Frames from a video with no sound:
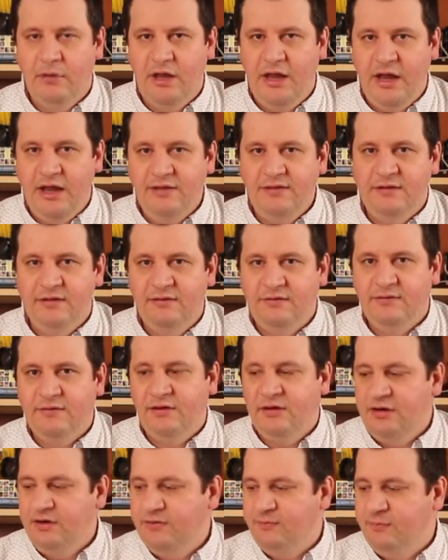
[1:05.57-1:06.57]

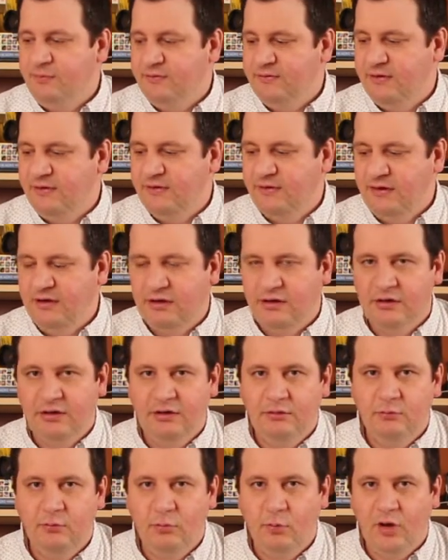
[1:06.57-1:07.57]
80s is presenting
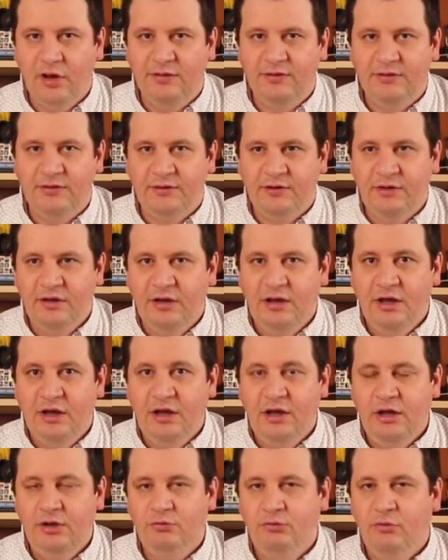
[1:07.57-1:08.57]
what
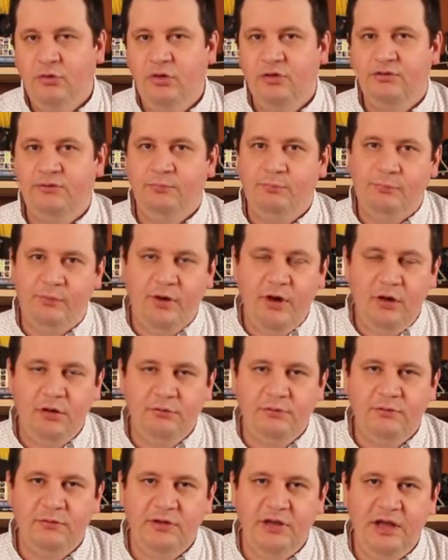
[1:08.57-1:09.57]
it was prior
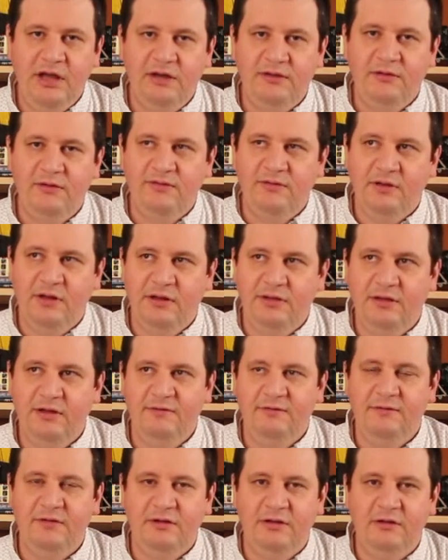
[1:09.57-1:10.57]
to the 80s and
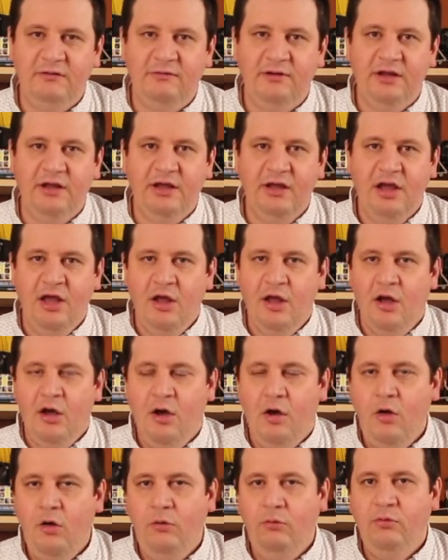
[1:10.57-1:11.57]
definitively
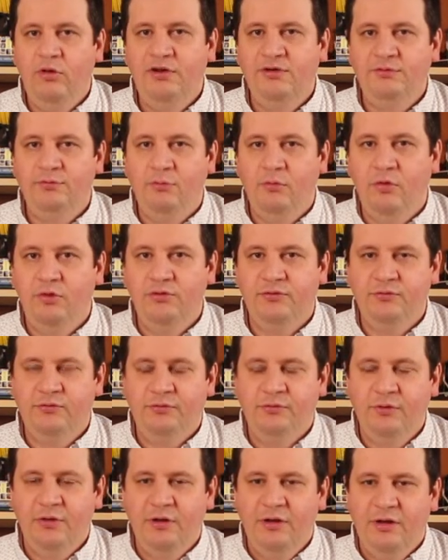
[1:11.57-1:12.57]
always
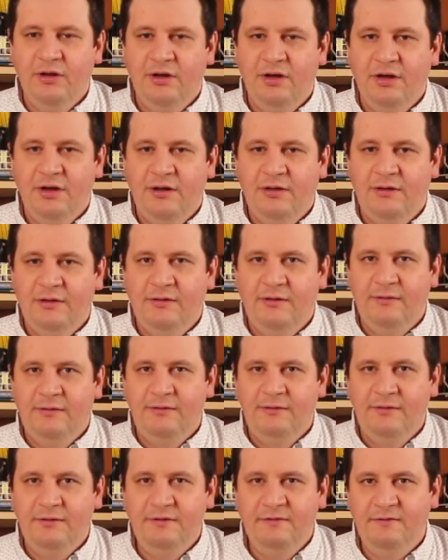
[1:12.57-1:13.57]
was
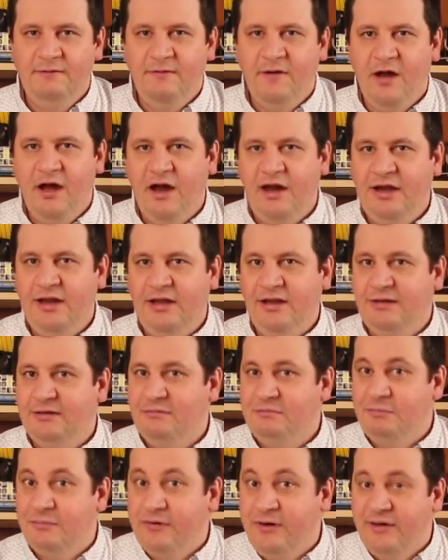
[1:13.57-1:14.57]
defining the
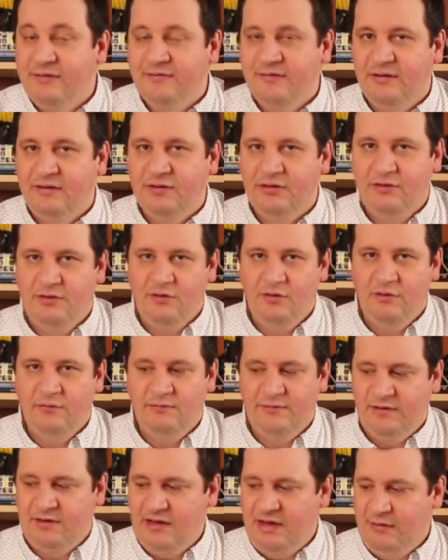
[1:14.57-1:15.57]
present
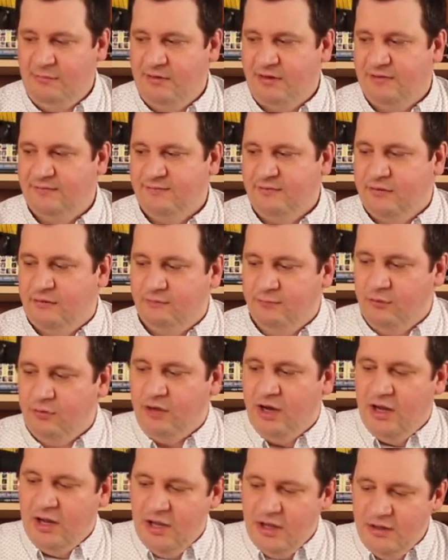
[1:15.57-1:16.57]
of the cameras.
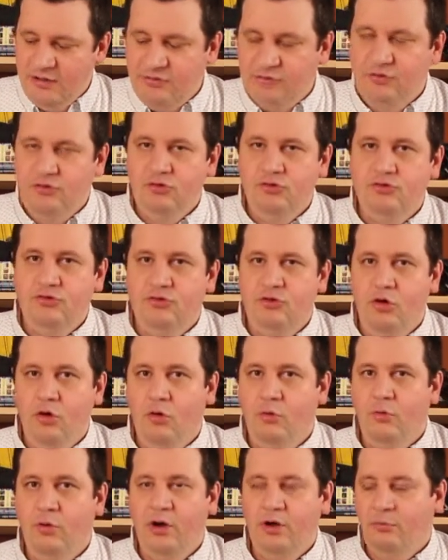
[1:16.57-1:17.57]
Therefore, it's good to
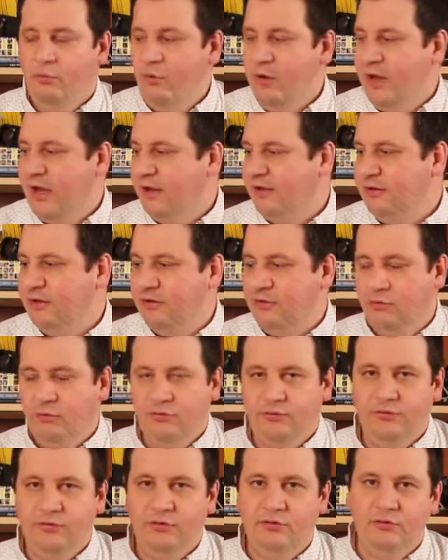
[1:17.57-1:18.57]
know where we're at, and
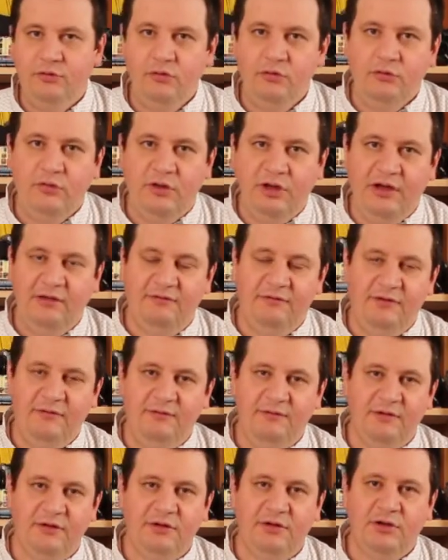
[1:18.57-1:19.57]
also it's good to have
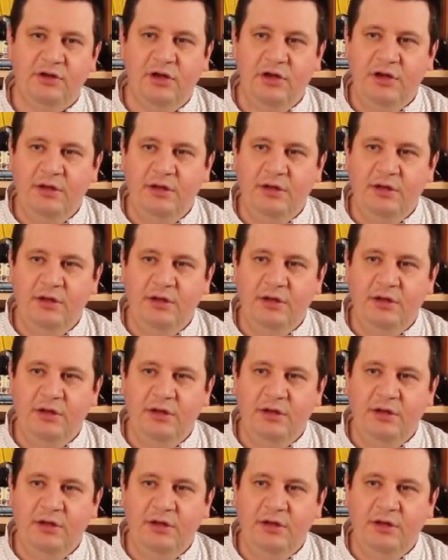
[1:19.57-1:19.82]
different